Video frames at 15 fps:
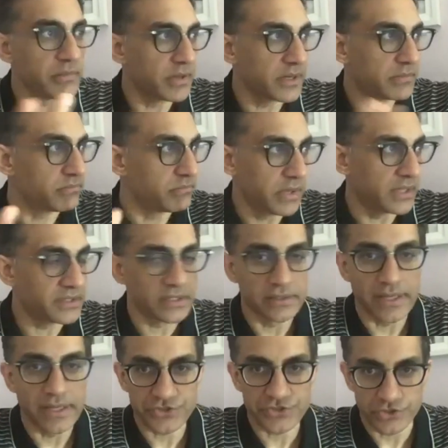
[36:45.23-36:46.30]
but I think
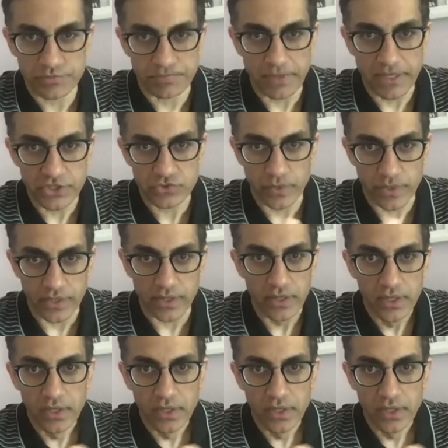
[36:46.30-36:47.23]
that's a space where